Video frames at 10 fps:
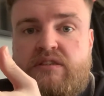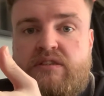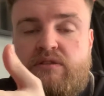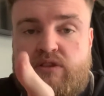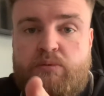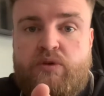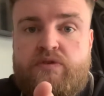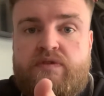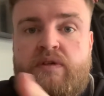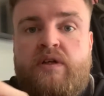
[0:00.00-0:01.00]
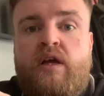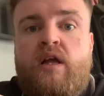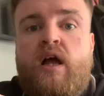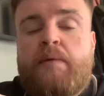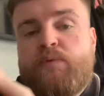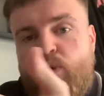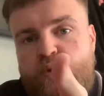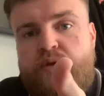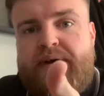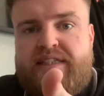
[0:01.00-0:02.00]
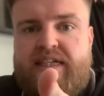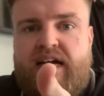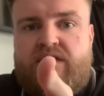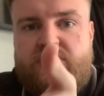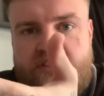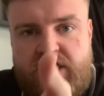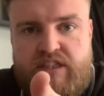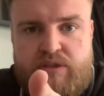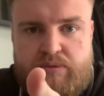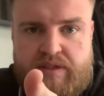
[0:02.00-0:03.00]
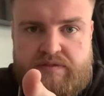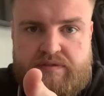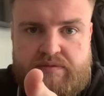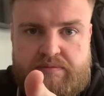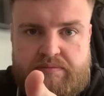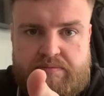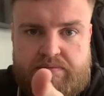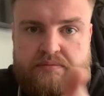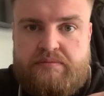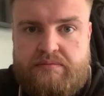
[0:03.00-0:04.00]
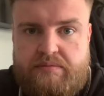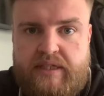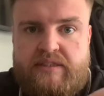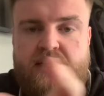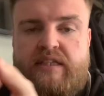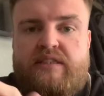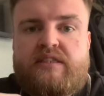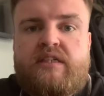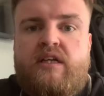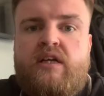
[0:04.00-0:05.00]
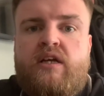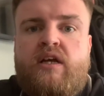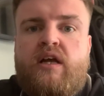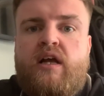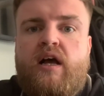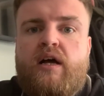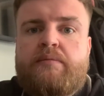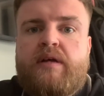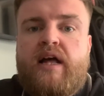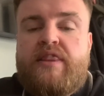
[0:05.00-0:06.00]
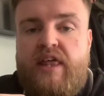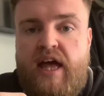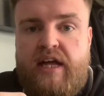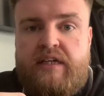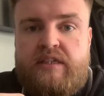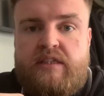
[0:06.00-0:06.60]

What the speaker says: that's the wolf, "All the better to see you with." Makes sense. And then